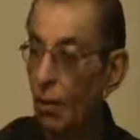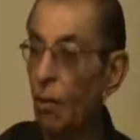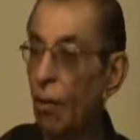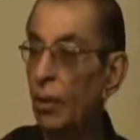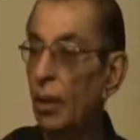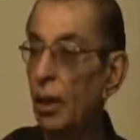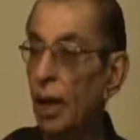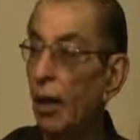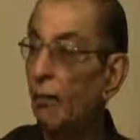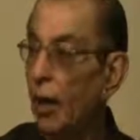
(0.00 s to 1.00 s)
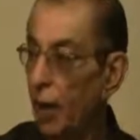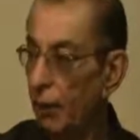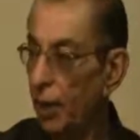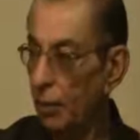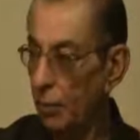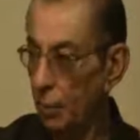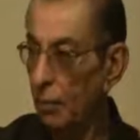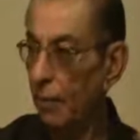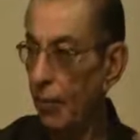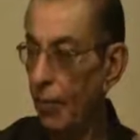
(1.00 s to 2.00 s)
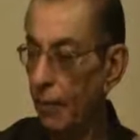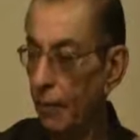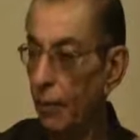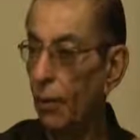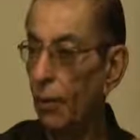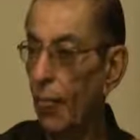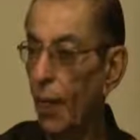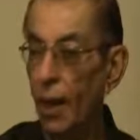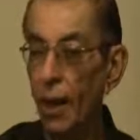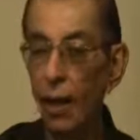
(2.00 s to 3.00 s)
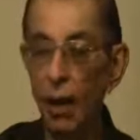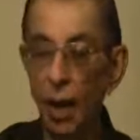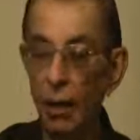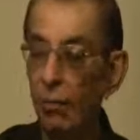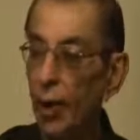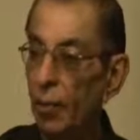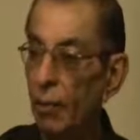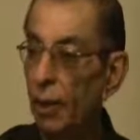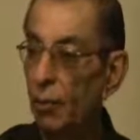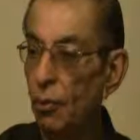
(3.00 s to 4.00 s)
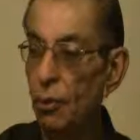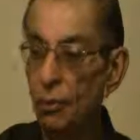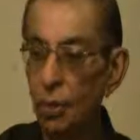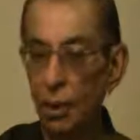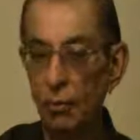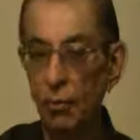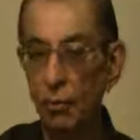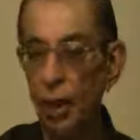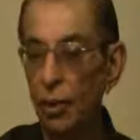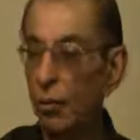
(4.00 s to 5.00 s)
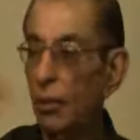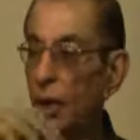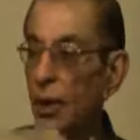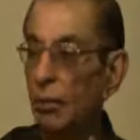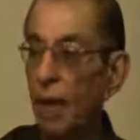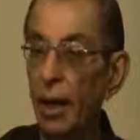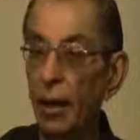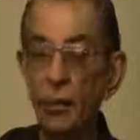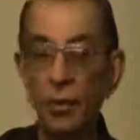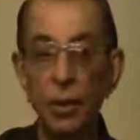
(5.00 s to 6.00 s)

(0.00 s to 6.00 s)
All the environment you know. Environment pollution, if you read two days back,